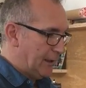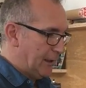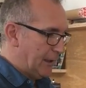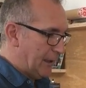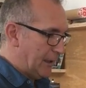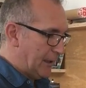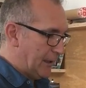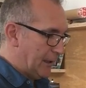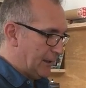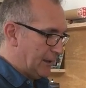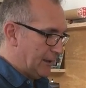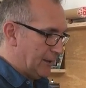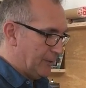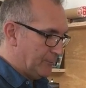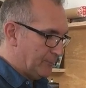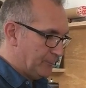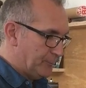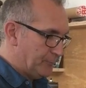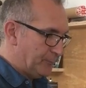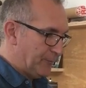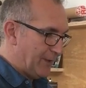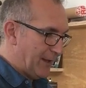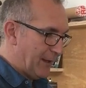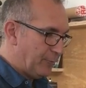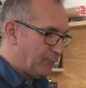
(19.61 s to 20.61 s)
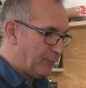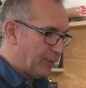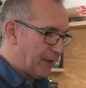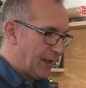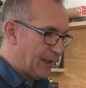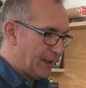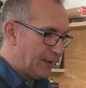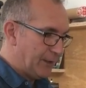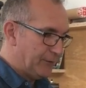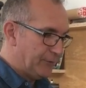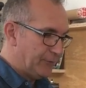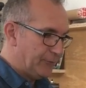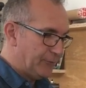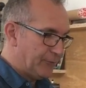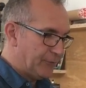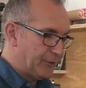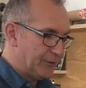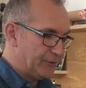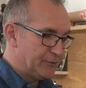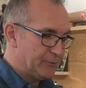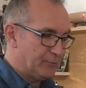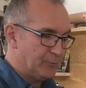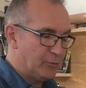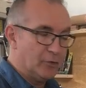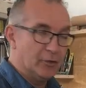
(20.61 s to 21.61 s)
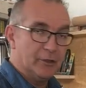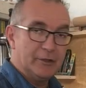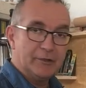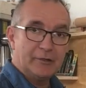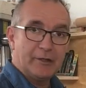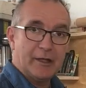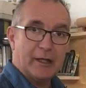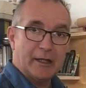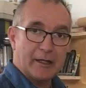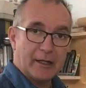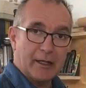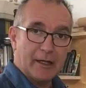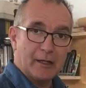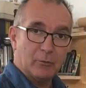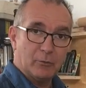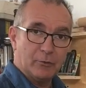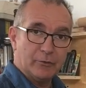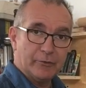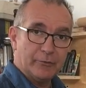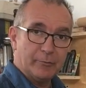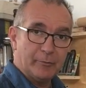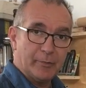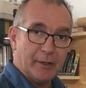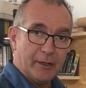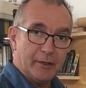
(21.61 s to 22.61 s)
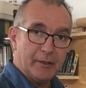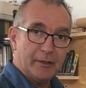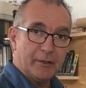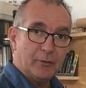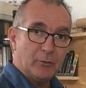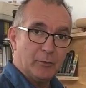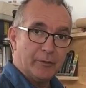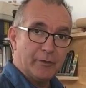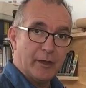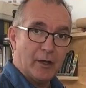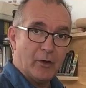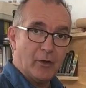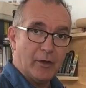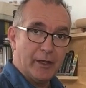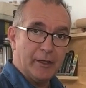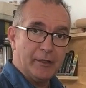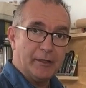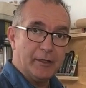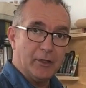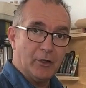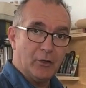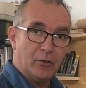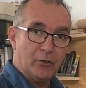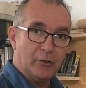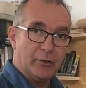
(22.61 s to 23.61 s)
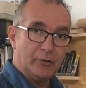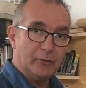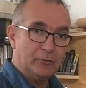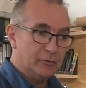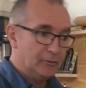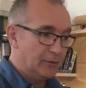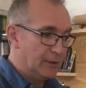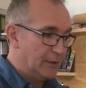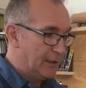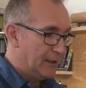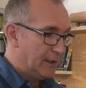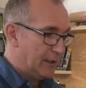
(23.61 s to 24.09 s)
applying French polish like I was explaining without any oil,